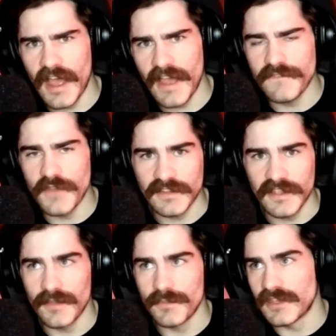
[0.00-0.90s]
I fucked
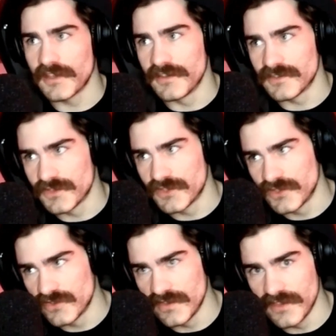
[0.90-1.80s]
it up because of
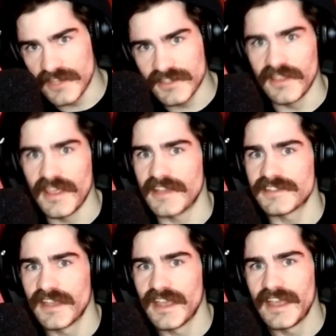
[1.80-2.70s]
this and this.